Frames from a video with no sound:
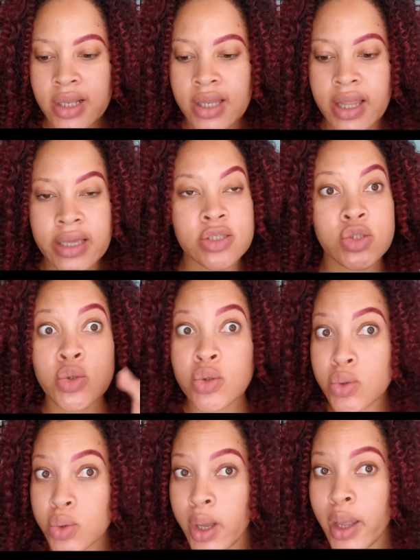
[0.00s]
like
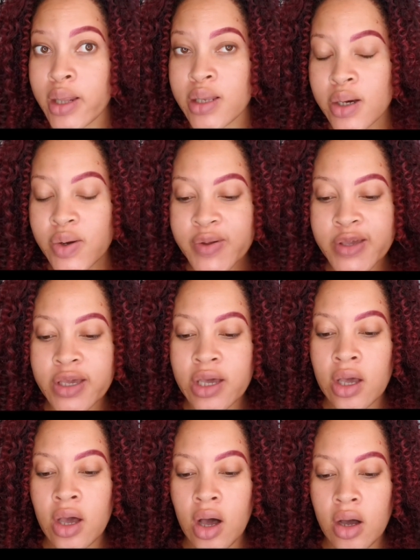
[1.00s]
too halo-y
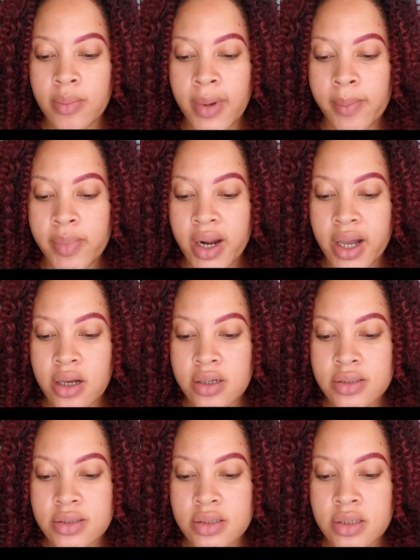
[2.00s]
on my
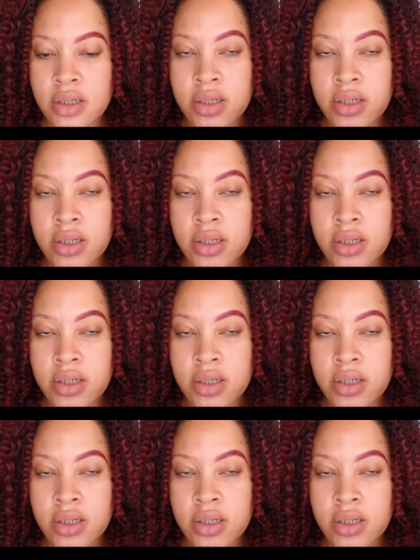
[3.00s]
brows.